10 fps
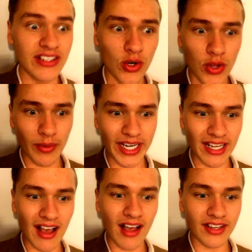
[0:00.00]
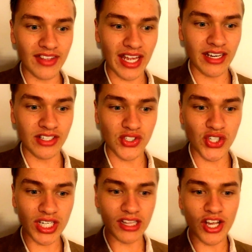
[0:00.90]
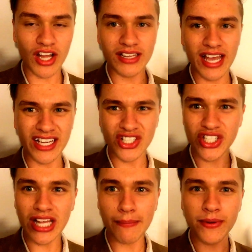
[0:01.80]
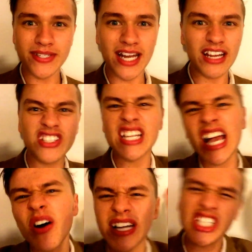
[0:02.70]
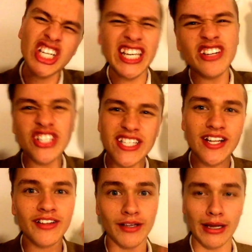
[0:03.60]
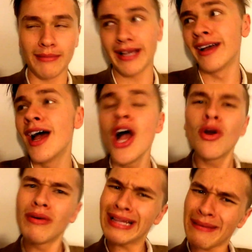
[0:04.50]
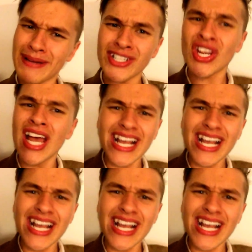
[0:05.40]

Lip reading: All the way to Gaga then, shooting the girl in the head, because she, like, pulls out a knife, and she's like, oh, I should have killed you so long ago. I'm like, really, bitch?